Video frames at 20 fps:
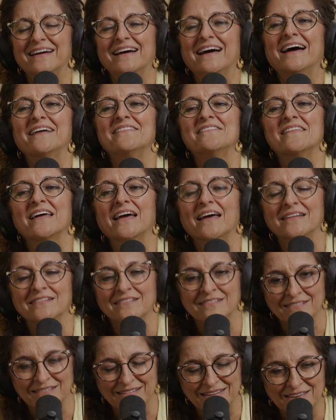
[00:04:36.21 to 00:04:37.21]
And
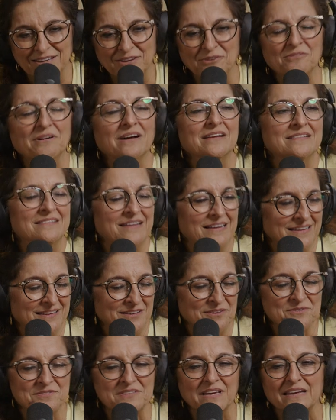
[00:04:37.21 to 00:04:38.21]
then, you know, I,
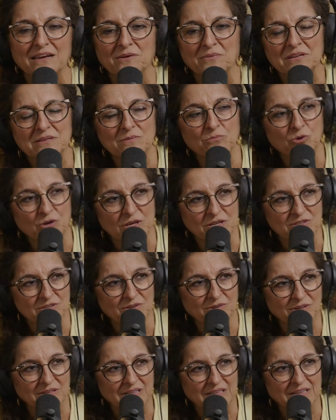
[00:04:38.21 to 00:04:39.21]
like you said, I went to boarding
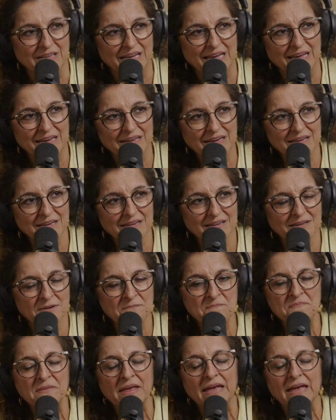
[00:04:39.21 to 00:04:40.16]
school in Canada,